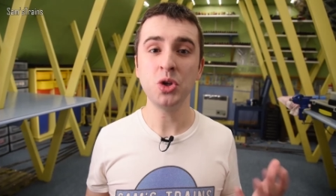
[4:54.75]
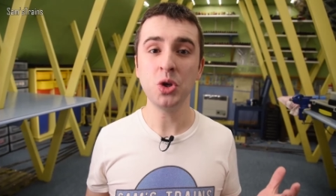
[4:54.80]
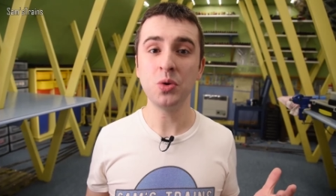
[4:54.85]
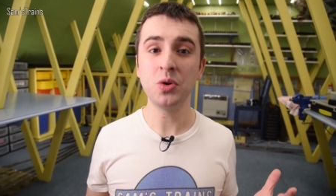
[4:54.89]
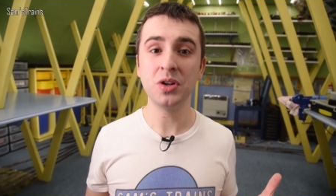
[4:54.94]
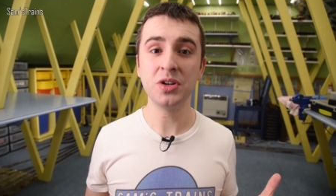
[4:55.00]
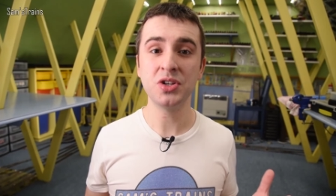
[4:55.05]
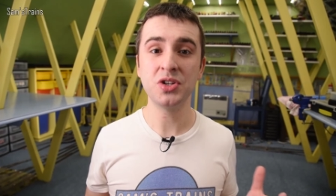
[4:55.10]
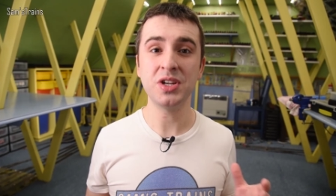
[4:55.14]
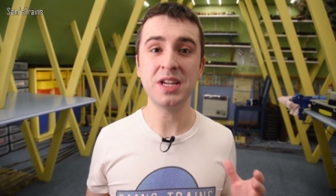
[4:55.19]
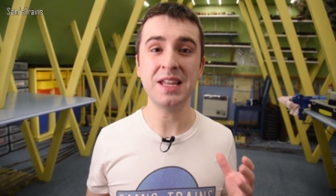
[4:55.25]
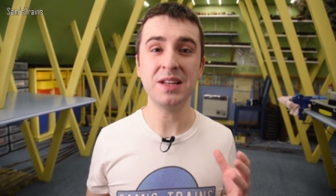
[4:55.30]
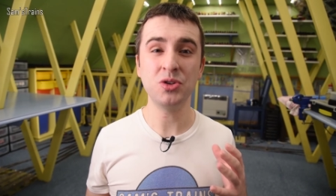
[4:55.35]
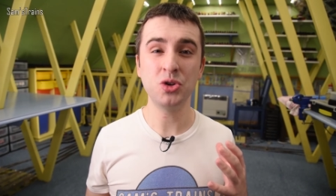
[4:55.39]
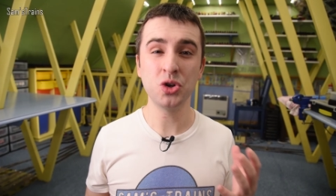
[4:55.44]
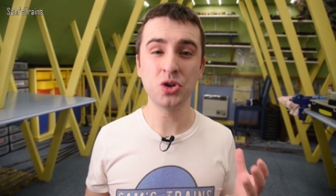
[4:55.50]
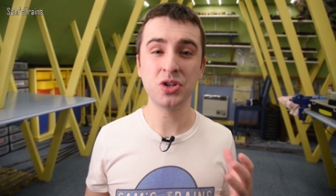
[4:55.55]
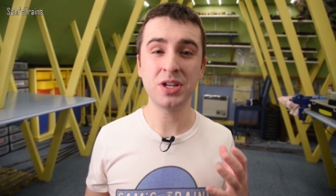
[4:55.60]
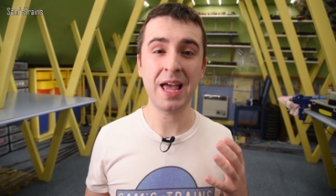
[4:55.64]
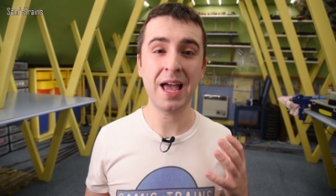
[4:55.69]
you can see
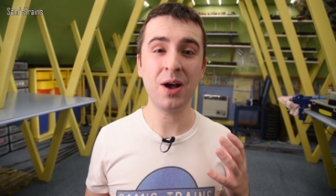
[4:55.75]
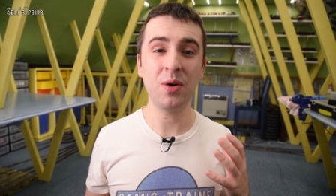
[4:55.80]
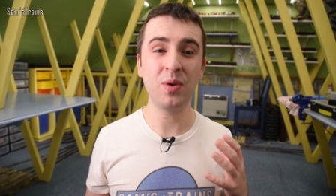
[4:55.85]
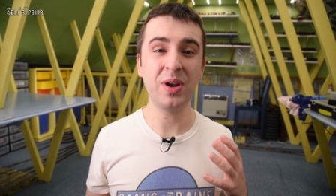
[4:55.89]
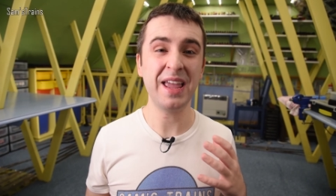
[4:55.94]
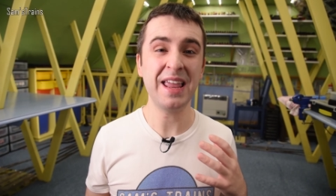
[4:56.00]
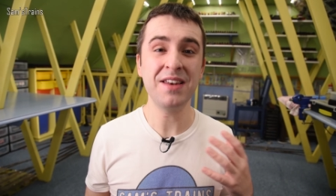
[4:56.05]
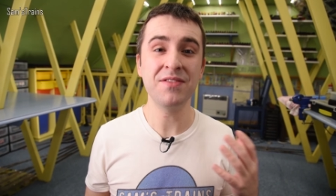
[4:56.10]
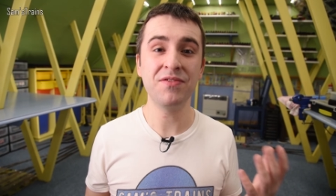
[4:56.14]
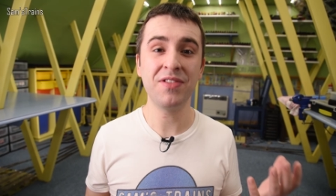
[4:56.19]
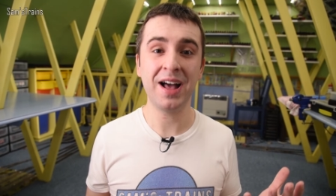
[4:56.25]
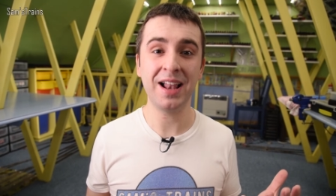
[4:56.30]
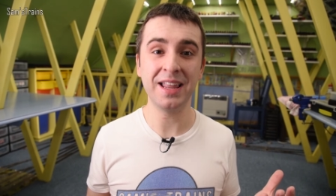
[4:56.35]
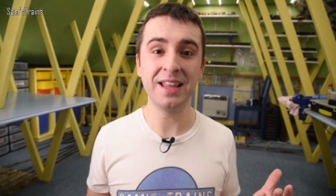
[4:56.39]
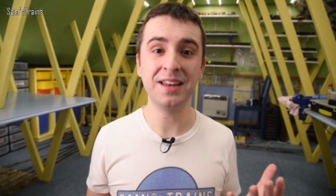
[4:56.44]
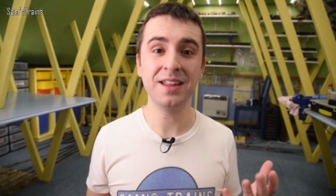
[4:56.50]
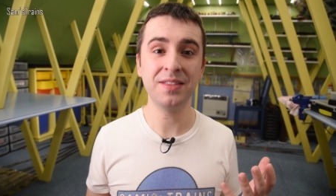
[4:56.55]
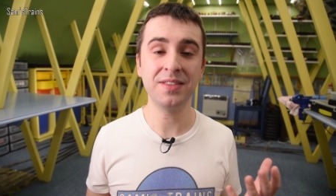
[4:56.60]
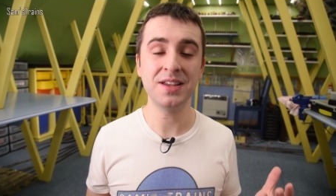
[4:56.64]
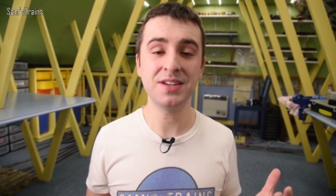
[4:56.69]
just how
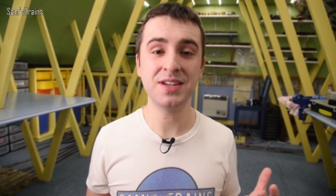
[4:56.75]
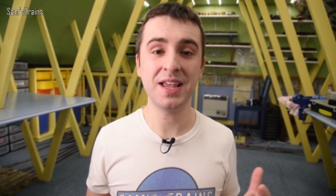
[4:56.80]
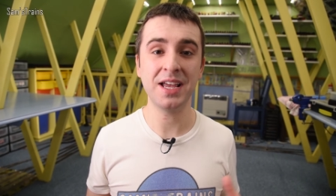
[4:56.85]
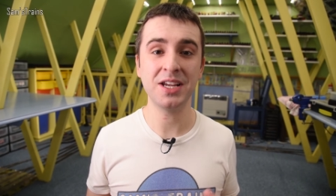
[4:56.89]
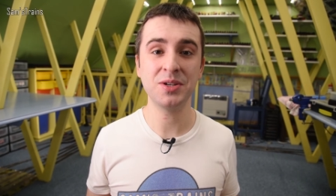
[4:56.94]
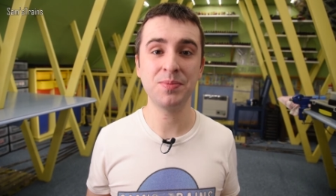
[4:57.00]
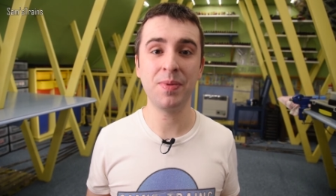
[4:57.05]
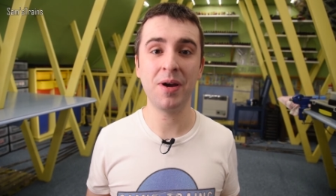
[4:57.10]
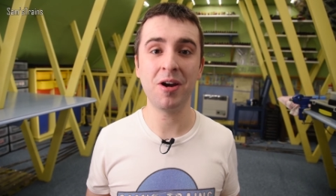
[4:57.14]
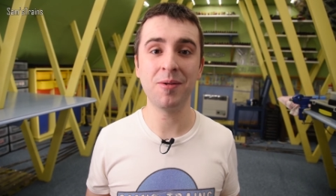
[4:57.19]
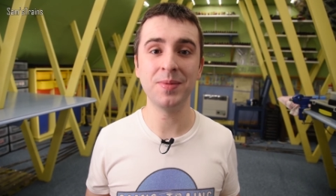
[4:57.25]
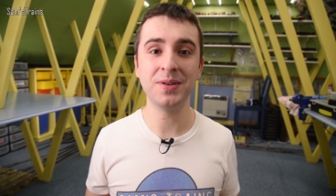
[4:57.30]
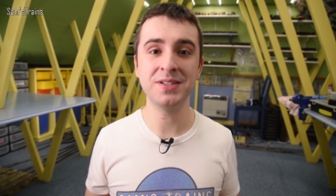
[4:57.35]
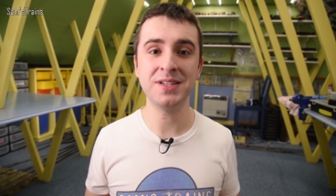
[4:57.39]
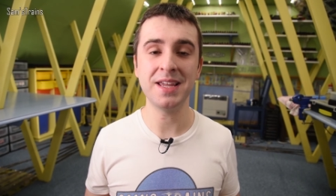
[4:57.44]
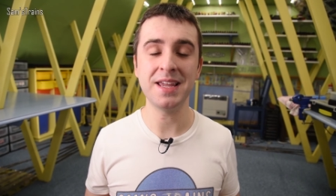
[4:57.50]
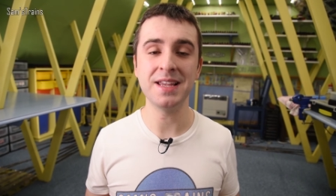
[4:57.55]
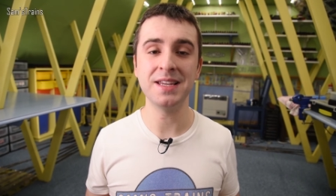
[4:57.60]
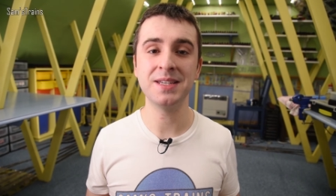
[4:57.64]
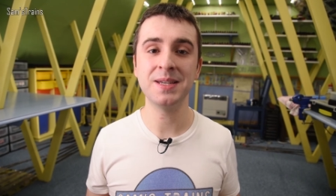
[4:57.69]
invalid this experiment
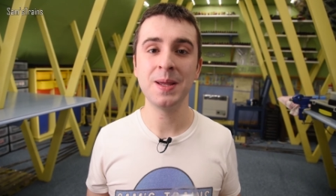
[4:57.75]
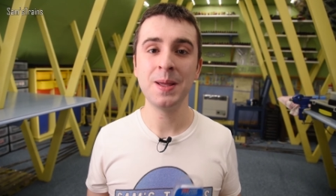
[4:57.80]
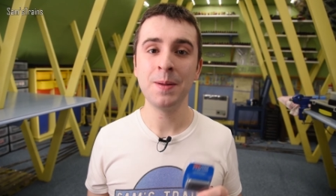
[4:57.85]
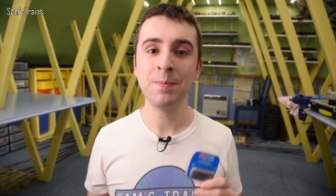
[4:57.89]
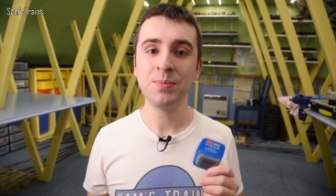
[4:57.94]
is.